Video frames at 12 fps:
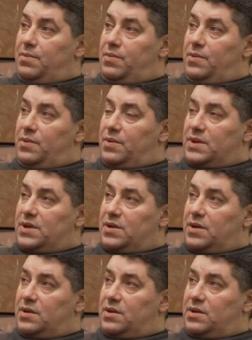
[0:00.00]
But
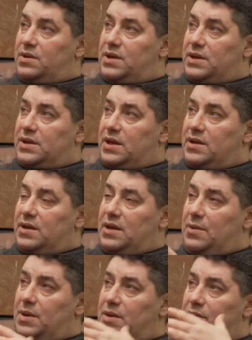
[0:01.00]
actually those
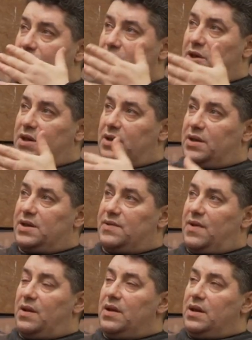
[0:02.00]
situations and those
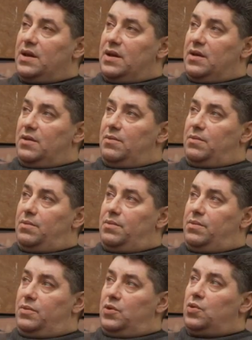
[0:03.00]
finale
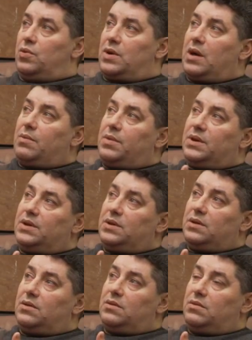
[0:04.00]
are actually
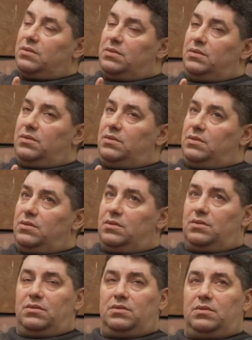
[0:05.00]
quite
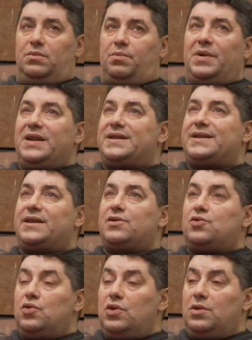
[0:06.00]
logical
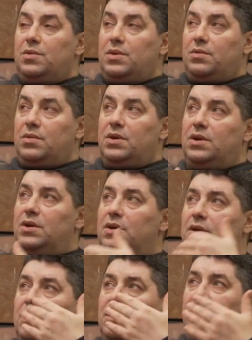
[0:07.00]
endings
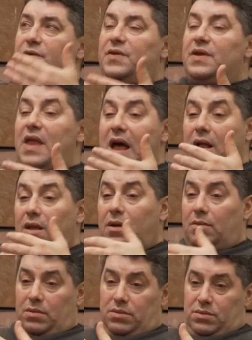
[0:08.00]
of this
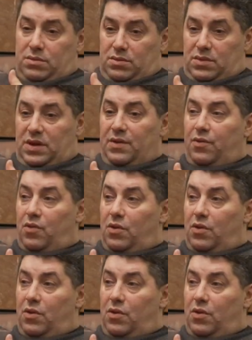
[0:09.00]
unexcessive bravade.